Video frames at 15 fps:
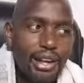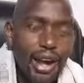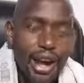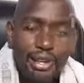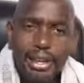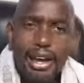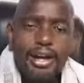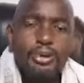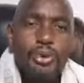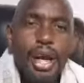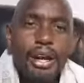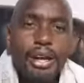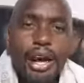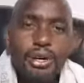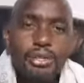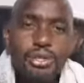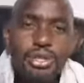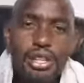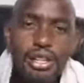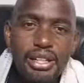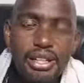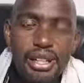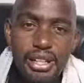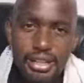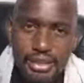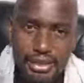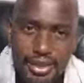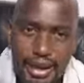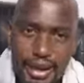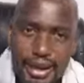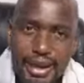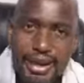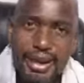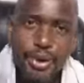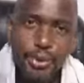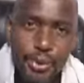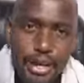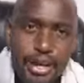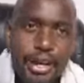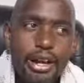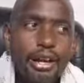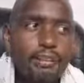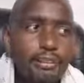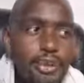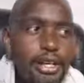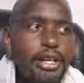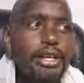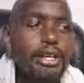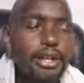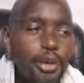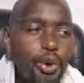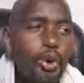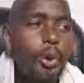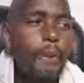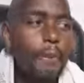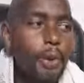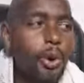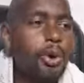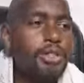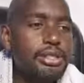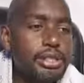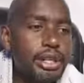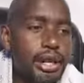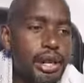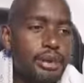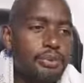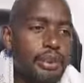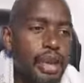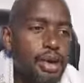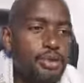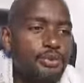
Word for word: Again, we announce it. There will be no more delay.